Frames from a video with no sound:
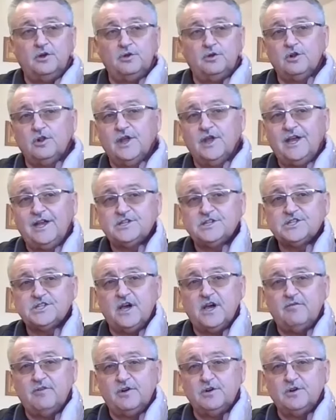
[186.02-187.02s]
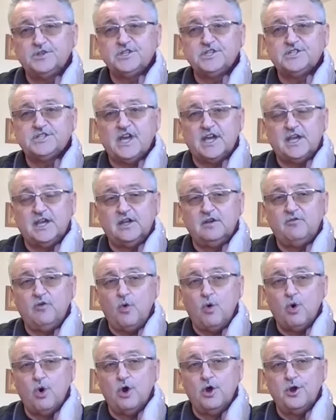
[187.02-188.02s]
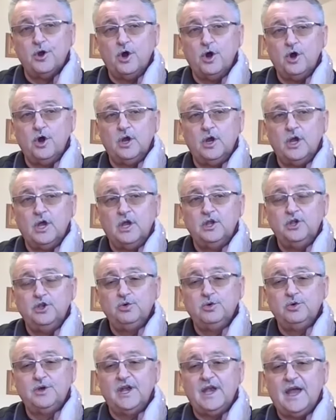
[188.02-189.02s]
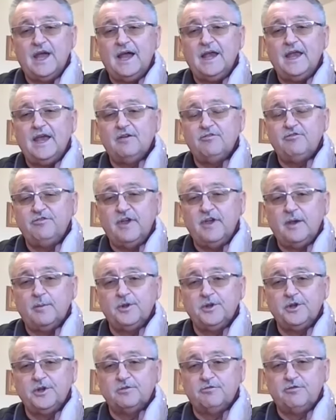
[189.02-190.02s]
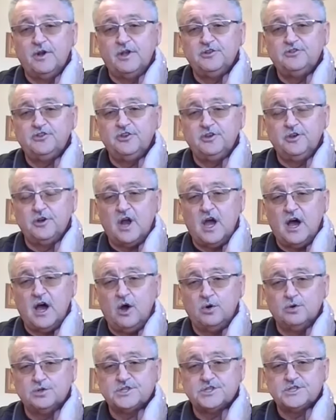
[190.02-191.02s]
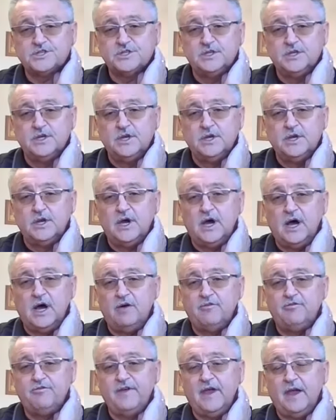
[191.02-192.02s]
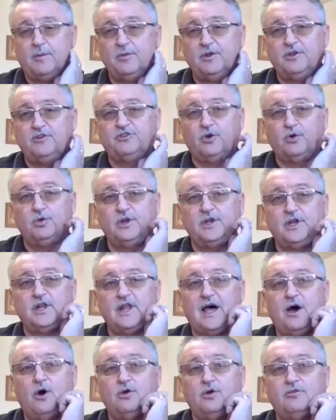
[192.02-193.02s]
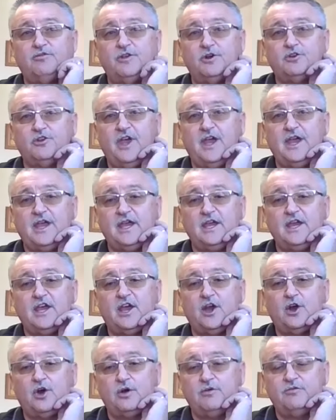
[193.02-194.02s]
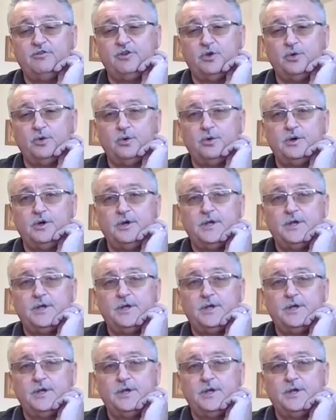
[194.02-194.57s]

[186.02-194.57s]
the latest governor's executive order, you cannot have family or friends in your house. Families only allowed if they're taking care of you.